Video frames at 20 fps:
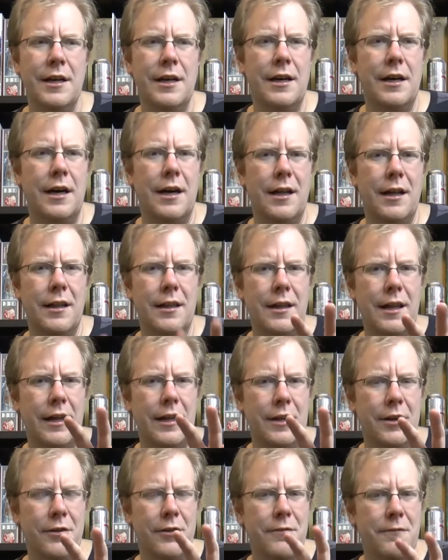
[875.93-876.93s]

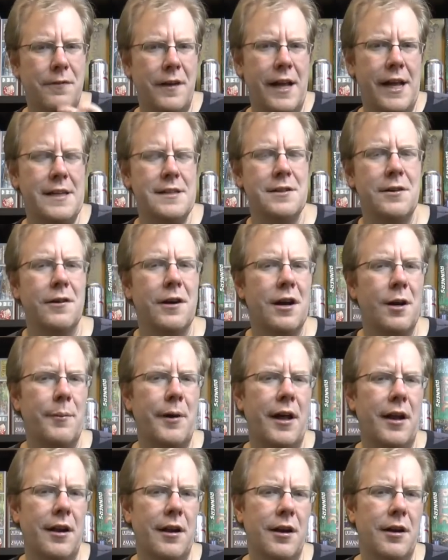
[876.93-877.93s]
that, you know, the fangs don't come
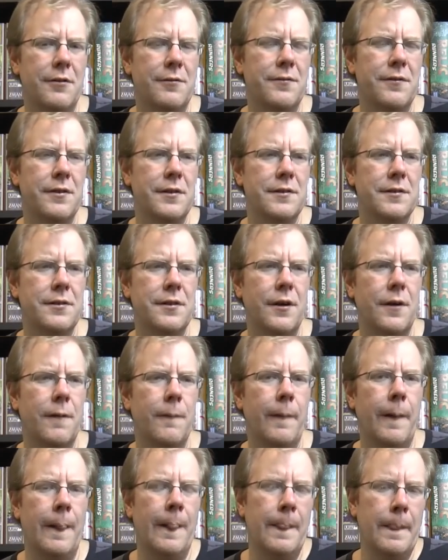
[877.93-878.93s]
out enough.
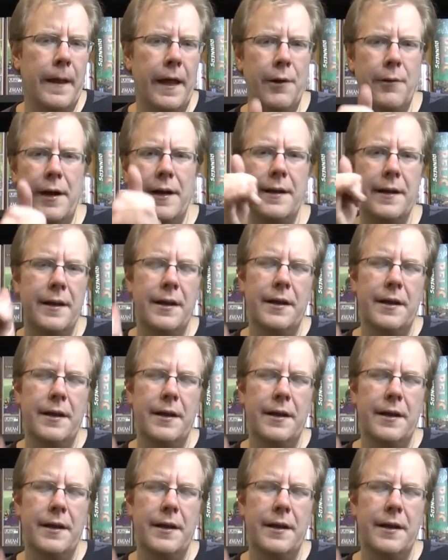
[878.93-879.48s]
So anyway,